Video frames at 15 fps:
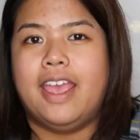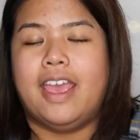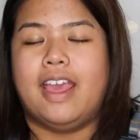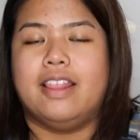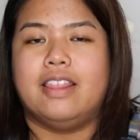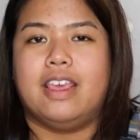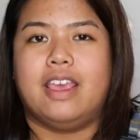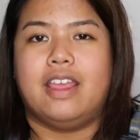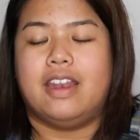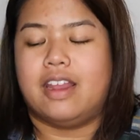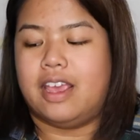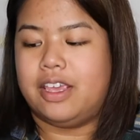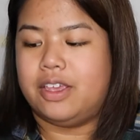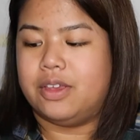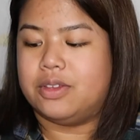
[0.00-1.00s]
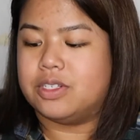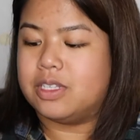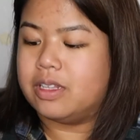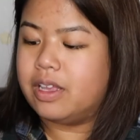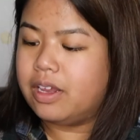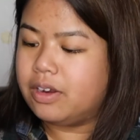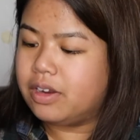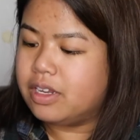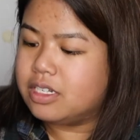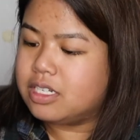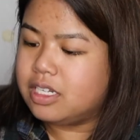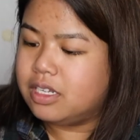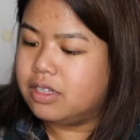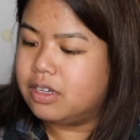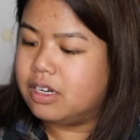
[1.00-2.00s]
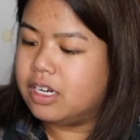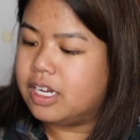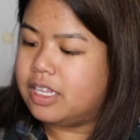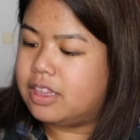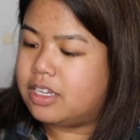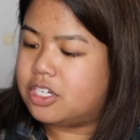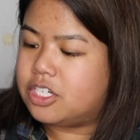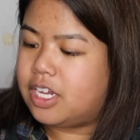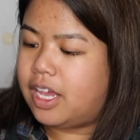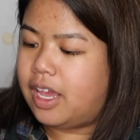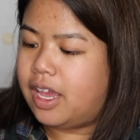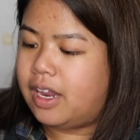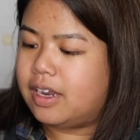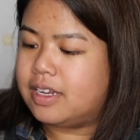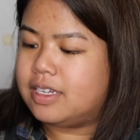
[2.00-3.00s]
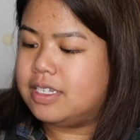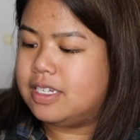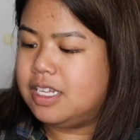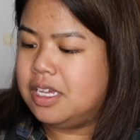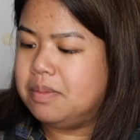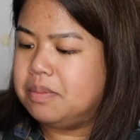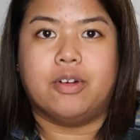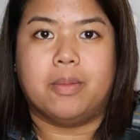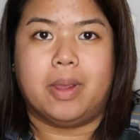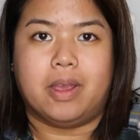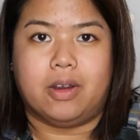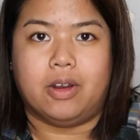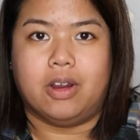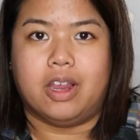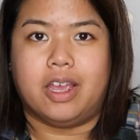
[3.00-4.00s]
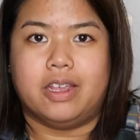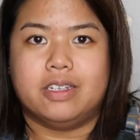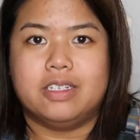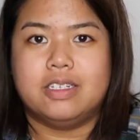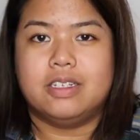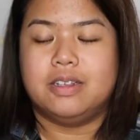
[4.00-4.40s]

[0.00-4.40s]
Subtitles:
And then I use the lighter concealer in the shade Deep for my under eyes.